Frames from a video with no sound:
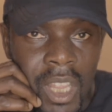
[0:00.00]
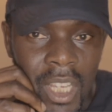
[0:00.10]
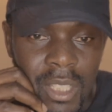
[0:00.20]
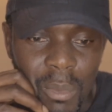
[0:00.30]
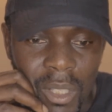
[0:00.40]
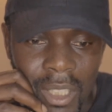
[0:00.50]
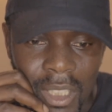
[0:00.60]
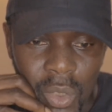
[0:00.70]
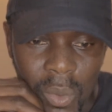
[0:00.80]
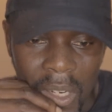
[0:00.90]
month in
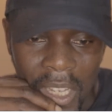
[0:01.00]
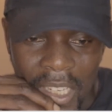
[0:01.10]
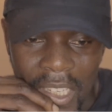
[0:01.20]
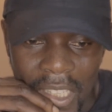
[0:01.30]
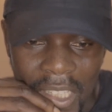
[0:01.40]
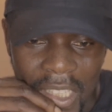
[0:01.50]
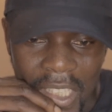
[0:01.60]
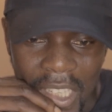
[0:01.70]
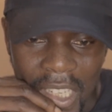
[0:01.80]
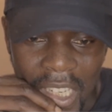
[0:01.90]
July.
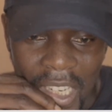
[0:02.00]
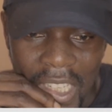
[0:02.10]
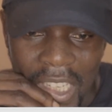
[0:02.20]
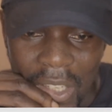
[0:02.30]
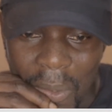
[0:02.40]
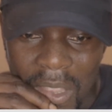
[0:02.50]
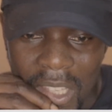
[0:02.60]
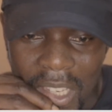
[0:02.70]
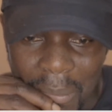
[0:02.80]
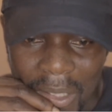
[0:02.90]
And the good thing
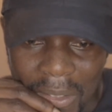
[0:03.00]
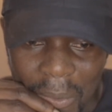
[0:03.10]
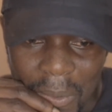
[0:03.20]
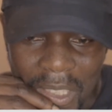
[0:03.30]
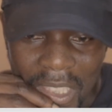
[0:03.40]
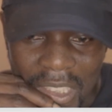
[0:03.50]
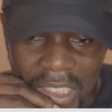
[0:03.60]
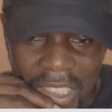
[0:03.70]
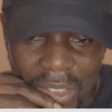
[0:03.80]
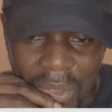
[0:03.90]
about Ulsan National
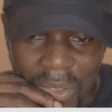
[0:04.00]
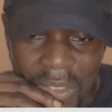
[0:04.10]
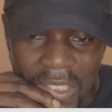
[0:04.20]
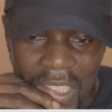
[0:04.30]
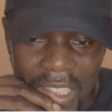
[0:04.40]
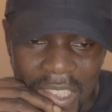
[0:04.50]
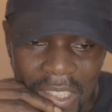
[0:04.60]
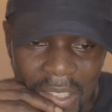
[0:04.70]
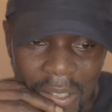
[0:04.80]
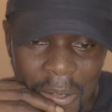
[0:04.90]
Institute is that
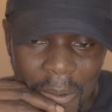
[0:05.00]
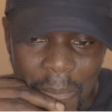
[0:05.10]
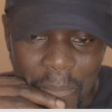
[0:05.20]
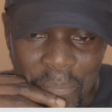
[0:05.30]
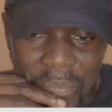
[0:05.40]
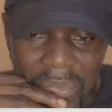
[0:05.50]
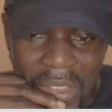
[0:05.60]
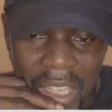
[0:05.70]
they